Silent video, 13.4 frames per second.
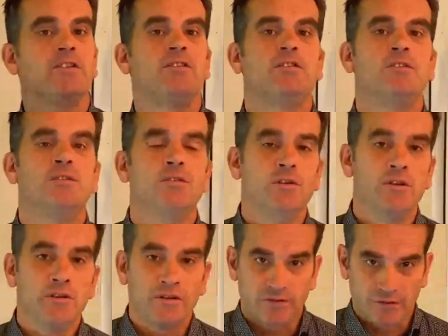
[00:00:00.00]
to
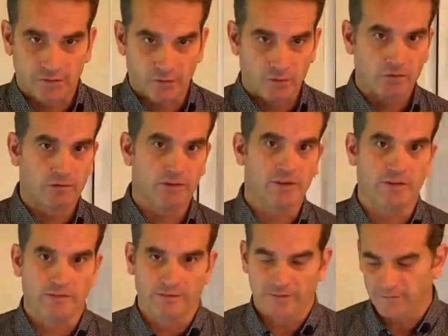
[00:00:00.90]

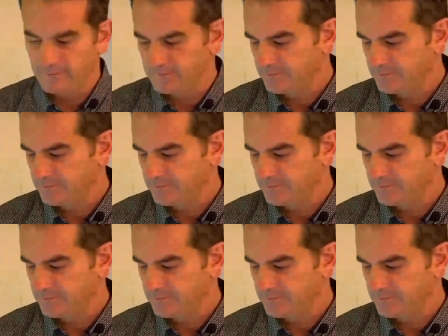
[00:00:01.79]
stories.